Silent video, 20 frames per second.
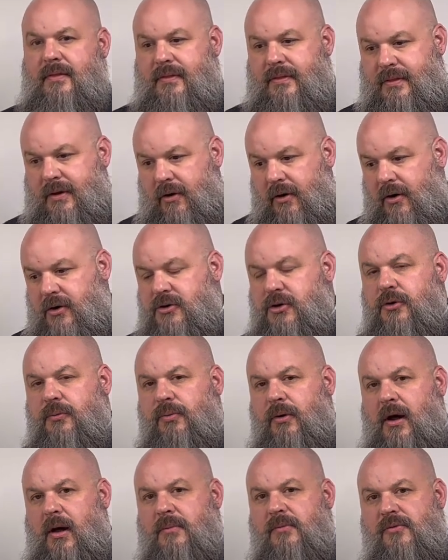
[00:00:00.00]
There are 2
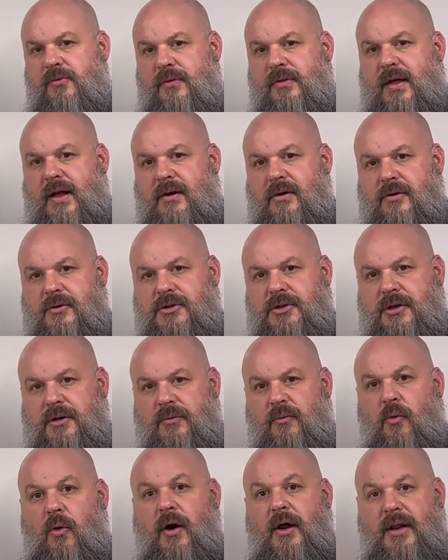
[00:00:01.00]
problems with that notion.
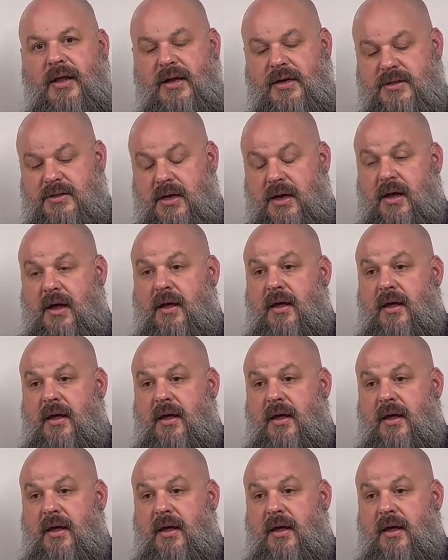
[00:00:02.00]
One is